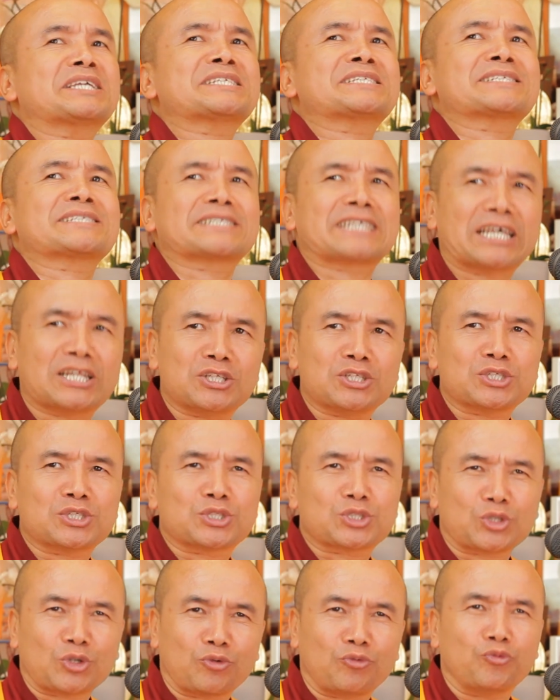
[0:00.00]

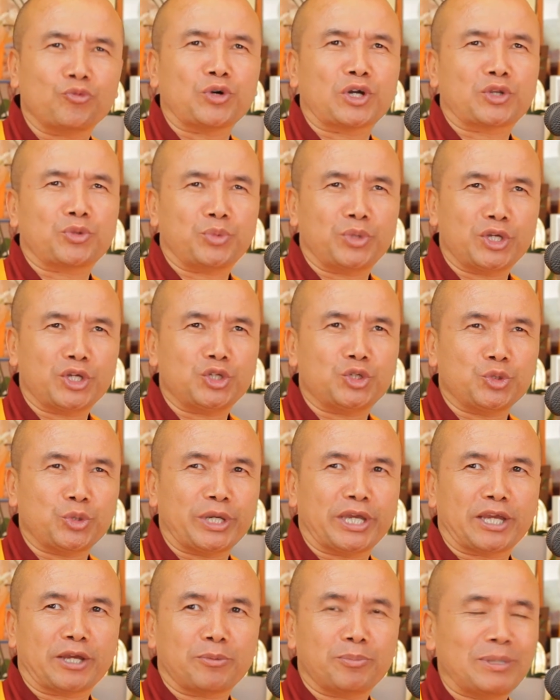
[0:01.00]
sense of what we are
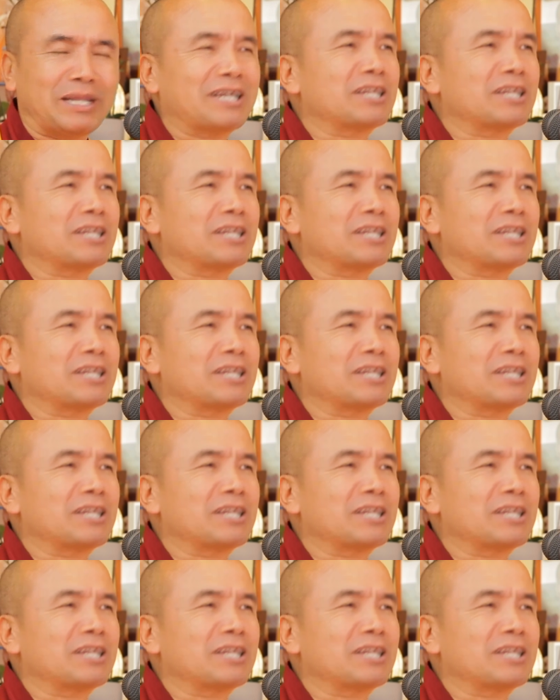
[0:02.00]
doing.